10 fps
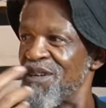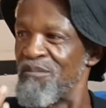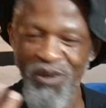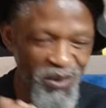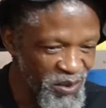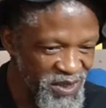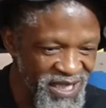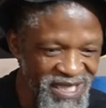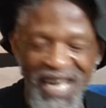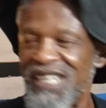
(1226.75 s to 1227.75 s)
The blues
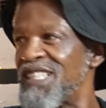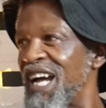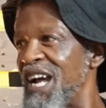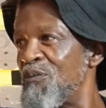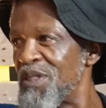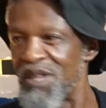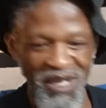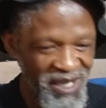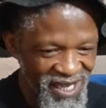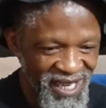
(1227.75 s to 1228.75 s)
is that guy with the,
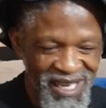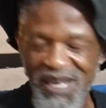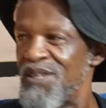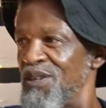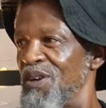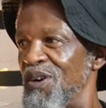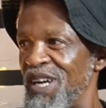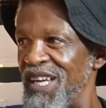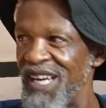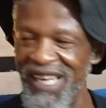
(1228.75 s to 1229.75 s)
you know,
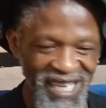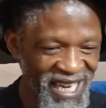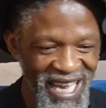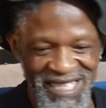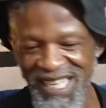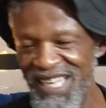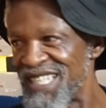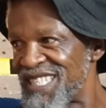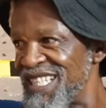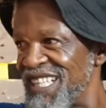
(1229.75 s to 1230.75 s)
a glass and a
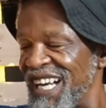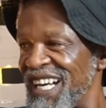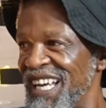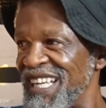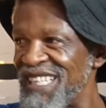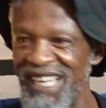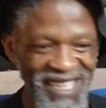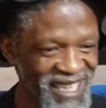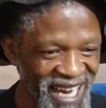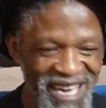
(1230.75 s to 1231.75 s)
cigarette
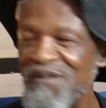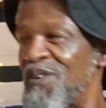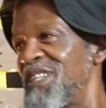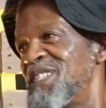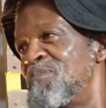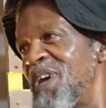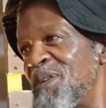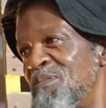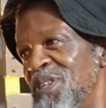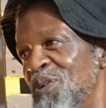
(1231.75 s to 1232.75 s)
and crying for his
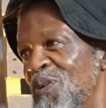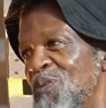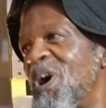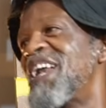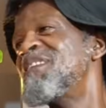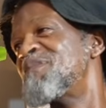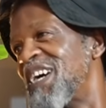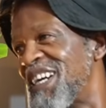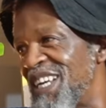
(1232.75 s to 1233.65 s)
baby or whatever.